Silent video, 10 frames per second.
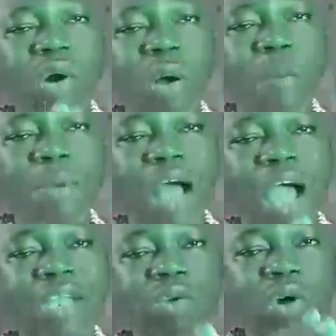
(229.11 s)
up
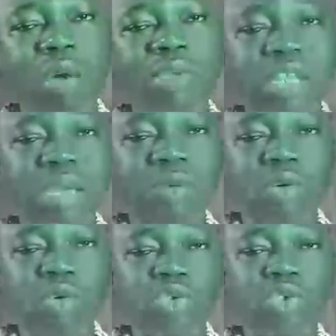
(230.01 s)
and coming
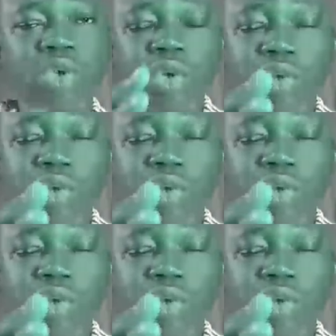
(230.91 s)
neighborhoods